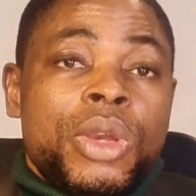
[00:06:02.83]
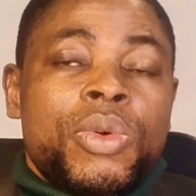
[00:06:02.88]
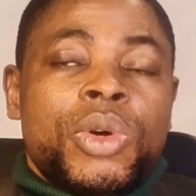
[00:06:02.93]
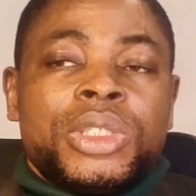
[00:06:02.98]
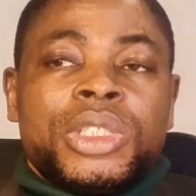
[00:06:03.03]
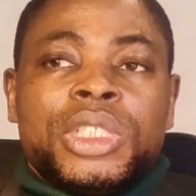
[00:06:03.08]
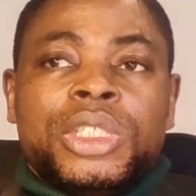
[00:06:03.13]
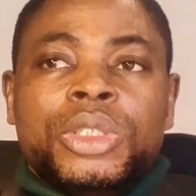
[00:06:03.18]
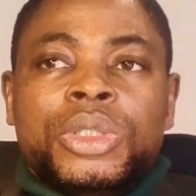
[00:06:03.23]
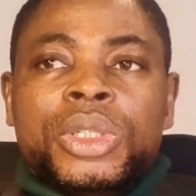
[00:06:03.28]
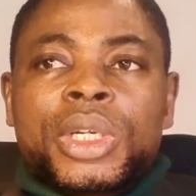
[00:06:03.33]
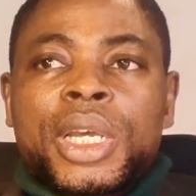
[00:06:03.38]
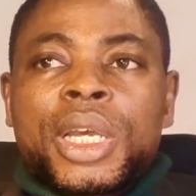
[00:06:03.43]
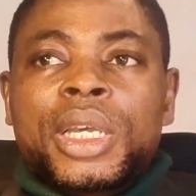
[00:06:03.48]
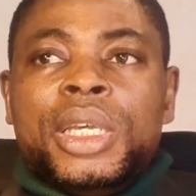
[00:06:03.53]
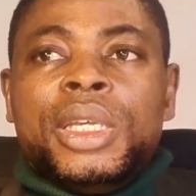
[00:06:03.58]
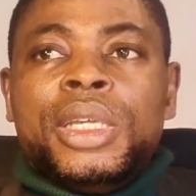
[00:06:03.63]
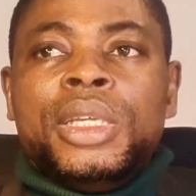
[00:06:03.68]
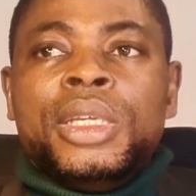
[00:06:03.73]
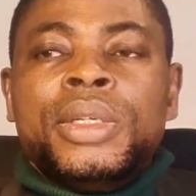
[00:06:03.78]
he was in
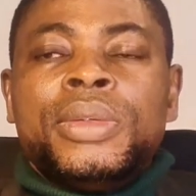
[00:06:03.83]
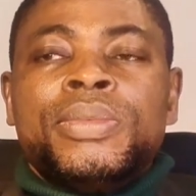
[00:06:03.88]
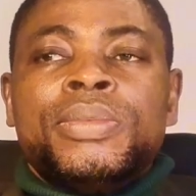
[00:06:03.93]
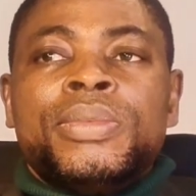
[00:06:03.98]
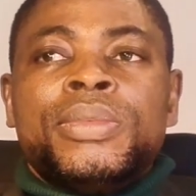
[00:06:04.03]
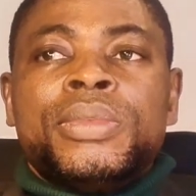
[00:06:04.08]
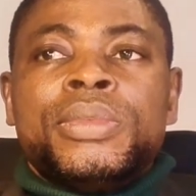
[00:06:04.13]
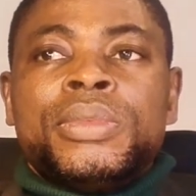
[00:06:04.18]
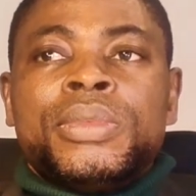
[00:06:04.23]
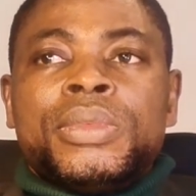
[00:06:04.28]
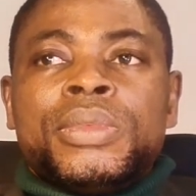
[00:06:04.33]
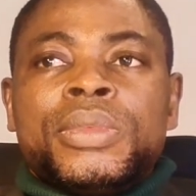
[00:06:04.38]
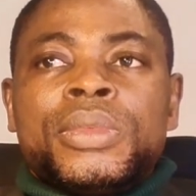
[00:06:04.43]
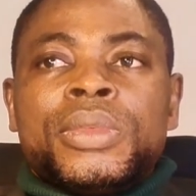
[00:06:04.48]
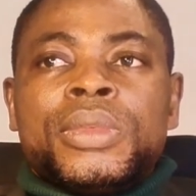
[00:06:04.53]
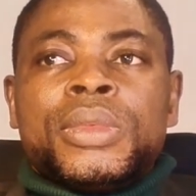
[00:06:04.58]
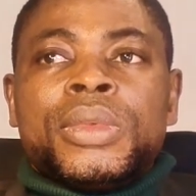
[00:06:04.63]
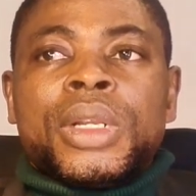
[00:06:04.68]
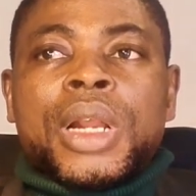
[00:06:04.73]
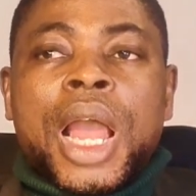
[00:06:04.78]
UAE,
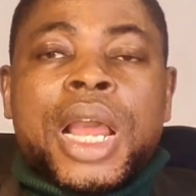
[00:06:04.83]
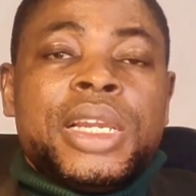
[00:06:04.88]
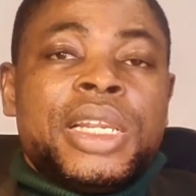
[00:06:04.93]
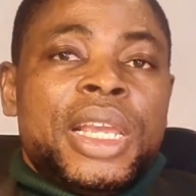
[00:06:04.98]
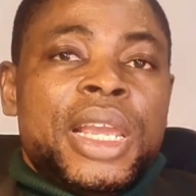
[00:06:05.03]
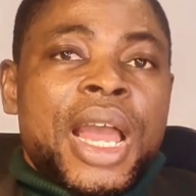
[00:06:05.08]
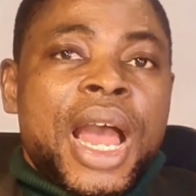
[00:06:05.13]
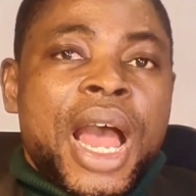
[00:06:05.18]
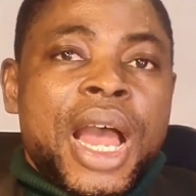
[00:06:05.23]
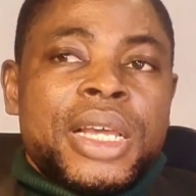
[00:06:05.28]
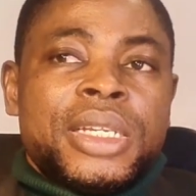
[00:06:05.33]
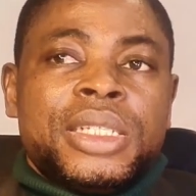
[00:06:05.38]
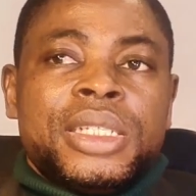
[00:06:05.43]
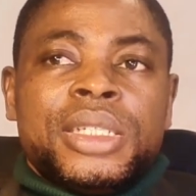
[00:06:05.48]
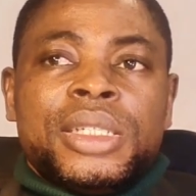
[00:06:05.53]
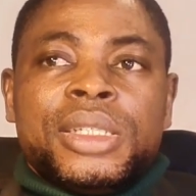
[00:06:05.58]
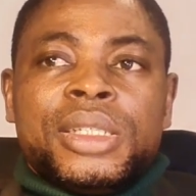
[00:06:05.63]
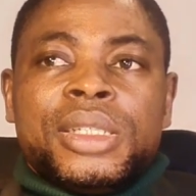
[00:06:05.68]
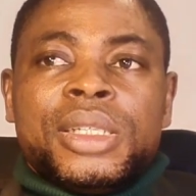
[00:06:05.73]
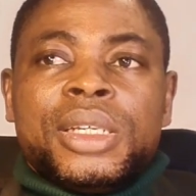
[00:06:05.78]
and he had
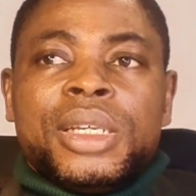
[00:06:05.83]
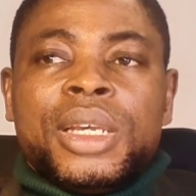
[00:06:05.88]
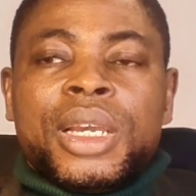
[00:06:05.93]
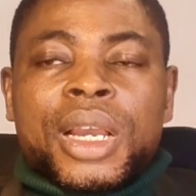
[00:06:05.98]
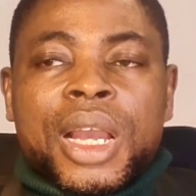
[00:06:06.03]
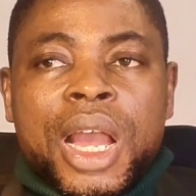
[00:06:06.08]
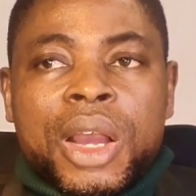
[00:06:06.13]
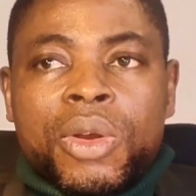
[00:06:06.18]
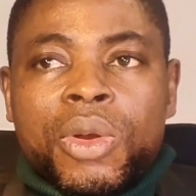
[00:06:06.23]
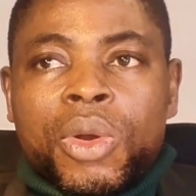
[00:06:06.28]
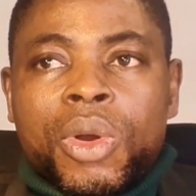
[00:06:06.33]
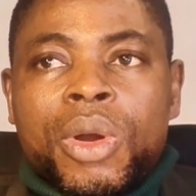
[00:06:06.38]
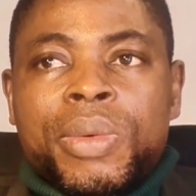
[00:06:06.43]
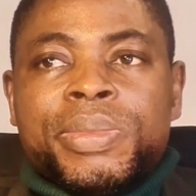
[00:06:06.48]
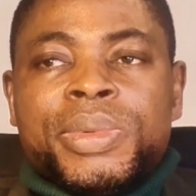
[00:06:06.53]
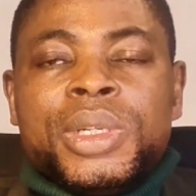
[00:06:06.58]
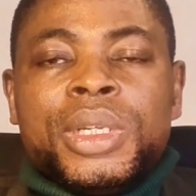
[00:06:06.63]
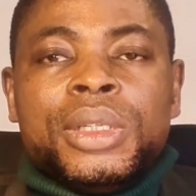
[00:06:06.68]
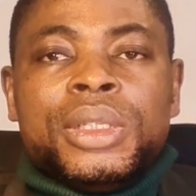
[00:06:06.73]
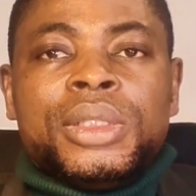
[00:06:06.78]
a cargo
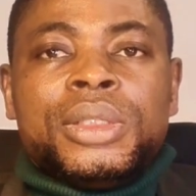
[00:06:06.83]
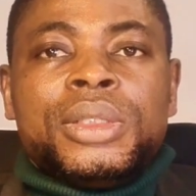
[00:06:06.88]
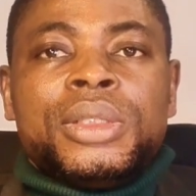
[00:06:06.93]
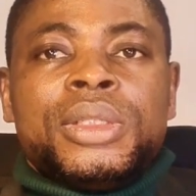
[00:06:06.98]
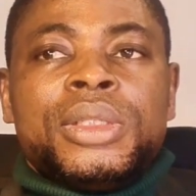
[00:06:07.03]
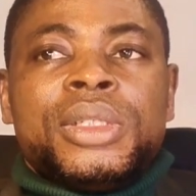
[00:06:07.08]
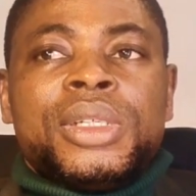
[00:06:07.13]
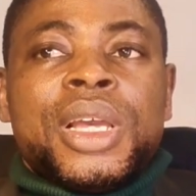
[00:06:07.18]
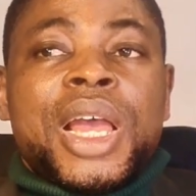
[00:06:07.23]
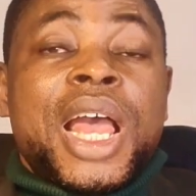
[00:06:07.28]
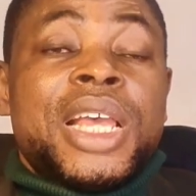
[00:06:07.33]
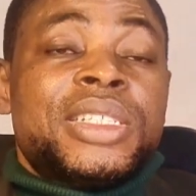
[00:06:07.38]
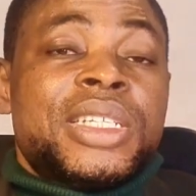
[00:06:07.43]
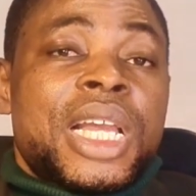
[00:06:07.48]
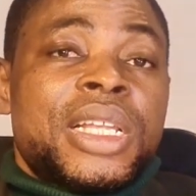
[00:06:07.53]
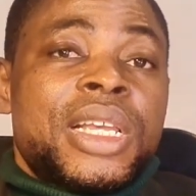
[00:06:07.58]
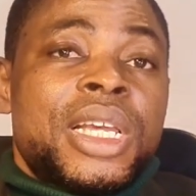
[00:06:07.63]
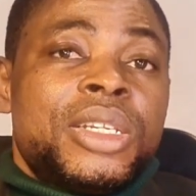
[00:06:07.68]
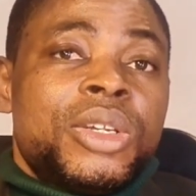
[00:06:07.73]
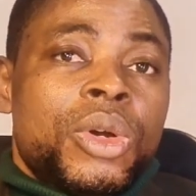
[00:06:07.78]
company. I
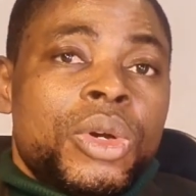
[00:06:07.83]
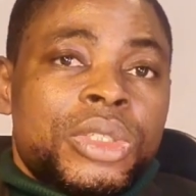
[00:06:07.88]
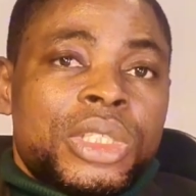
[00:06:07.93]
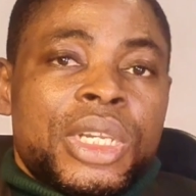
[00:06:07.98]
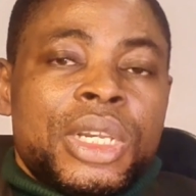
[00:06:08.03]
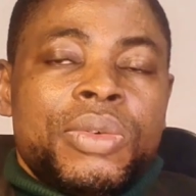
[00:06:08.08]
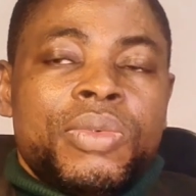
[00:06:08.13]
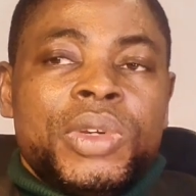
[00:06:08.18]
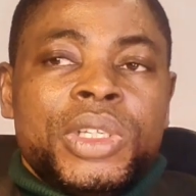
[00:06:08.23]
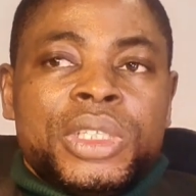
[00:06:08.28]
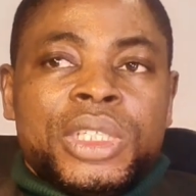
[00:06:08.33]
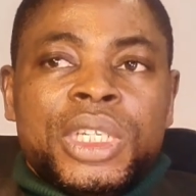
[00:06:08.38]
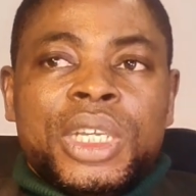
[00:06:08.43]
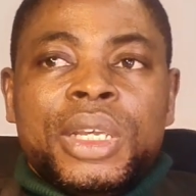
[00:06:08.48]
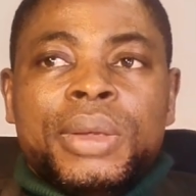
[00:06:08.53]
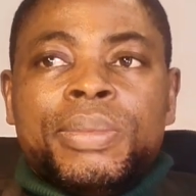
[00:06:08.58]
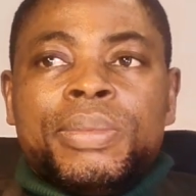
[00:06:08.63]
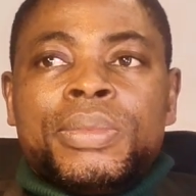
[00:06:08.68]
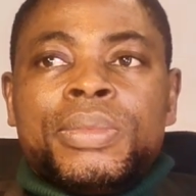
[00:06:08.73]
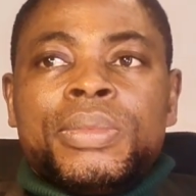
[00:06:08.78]
started hustling with
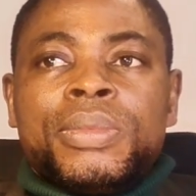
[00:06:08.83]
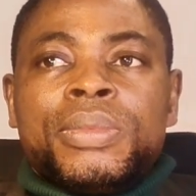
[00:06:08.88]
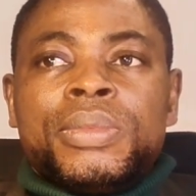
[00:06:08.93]
him.